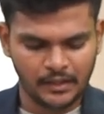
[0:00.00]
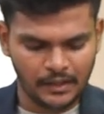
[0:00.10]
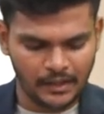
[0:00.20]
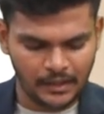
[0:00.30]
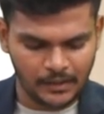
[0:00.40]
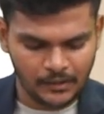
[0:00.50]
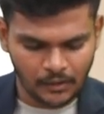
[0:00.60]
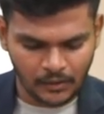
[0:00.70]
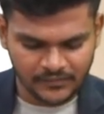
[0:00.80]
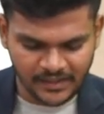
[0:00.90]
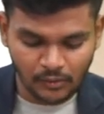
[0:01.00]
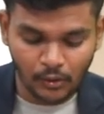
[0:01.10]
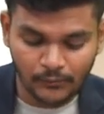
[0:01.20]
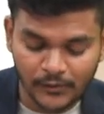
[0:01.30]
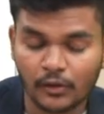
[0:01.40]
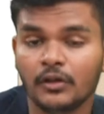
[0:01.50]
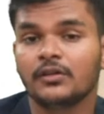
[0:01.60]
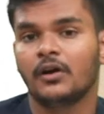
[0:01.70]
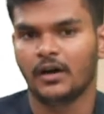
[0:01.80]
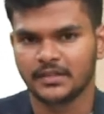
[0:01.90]
of the overall
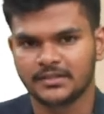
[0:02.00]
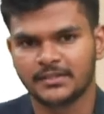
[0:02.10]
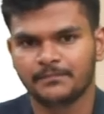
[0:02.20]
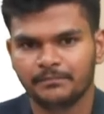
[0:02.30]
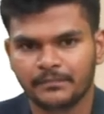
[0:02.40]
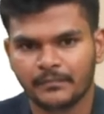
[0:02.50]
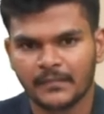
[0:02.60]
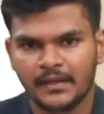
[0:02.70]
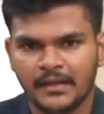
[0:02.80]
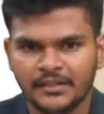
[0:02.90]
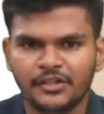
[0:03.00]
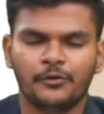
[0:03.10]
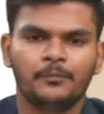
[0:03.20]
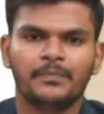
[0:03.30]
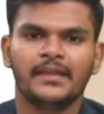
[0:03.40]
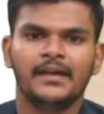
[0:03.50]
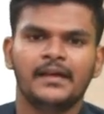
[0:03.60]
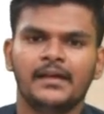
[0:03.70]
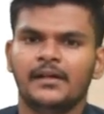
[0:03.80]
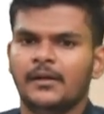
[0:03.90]
cost. So,
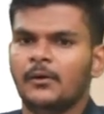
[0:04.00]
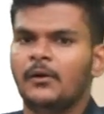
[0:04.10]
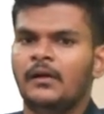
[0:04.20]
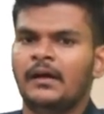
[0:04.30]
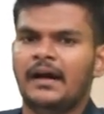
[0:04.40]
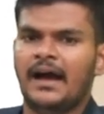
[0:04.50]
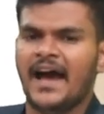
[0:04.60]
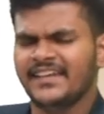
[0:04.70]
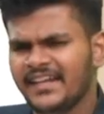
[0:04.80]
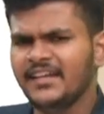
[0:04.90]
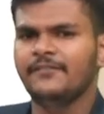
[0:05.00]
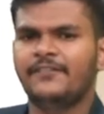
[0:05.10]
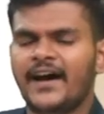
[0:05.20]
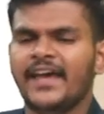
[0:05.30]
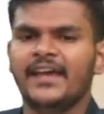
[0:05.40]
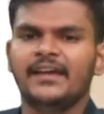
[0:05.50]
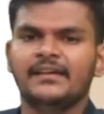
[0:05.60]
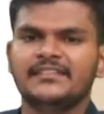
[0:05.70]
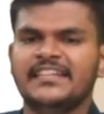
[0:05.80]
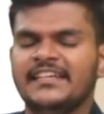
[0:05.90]

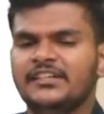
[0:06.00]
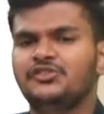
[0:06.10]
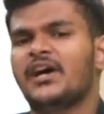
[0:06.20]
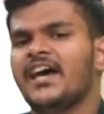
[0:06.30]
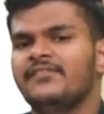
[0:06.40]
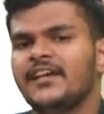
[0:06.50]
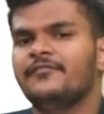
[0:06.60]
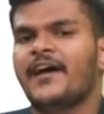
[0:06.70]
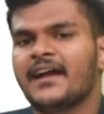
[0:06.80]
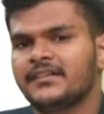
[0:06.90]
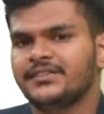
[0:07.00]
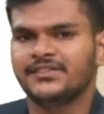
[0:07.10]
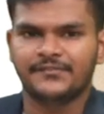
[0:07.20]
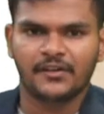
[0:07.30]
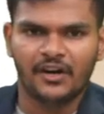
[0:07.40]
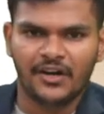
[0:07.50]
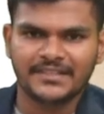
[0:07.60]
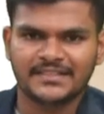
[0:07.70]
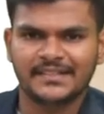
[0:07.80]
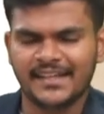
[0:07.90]
identifying the driving factors of
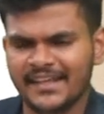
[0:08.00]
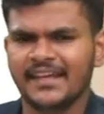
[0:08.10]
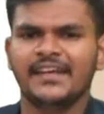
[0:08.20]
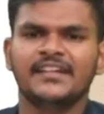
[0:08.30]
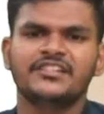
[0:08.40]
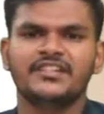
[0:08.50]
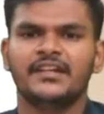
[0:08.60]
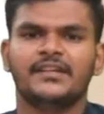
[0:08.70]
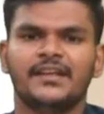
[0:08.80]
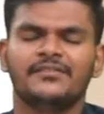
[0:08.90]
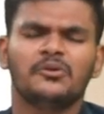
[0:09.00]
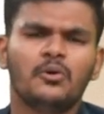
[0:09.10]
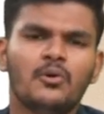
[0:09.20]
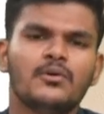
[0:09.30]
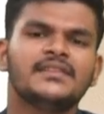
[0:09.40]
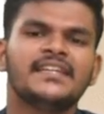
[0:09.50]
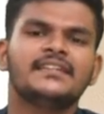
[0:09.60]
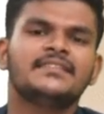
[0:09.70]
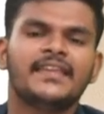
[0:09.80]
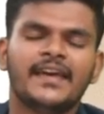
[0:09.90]
cost, taking initiatives, all
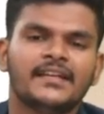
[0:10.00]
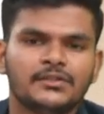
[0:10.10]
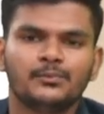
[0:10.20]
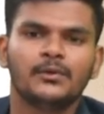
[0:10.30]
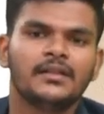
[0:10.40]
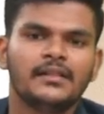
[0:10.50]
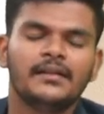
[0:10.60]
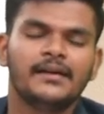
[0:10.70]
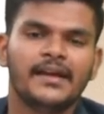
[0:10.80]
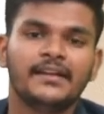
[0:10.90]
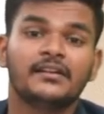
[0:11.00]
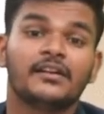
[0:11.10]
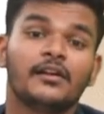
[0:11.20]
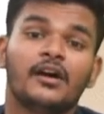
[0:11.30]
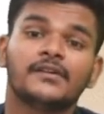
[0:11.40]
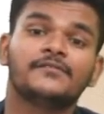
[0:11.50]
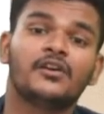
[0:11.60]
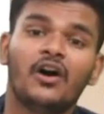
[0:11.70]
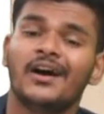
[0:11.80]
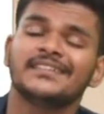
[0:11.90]
these things will incur a lot of
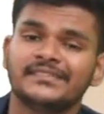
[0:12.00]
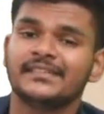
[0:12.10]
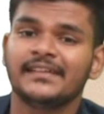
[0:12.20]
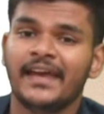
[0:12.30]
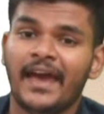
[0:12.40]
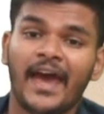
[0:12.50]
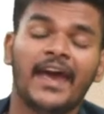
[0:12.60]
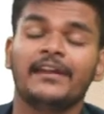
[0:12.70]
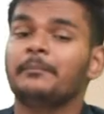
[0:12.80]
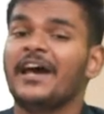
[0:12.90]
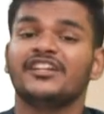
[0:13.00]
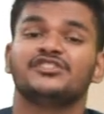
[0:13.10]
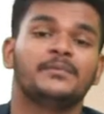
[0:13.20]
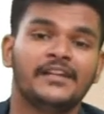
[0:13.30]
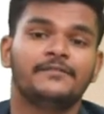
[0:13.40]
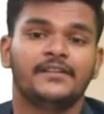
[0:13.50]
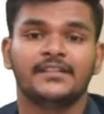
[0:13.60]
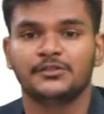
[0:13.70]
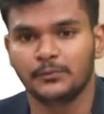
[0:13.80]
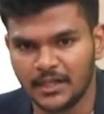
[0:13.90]
cost and management effort
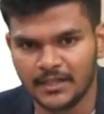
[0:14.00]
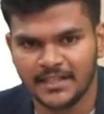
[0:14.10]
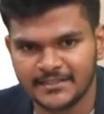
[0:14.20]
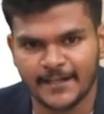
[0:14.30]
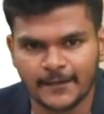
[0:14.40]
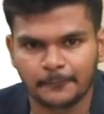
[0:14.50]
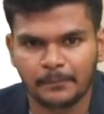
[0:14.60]
as well, isn't it?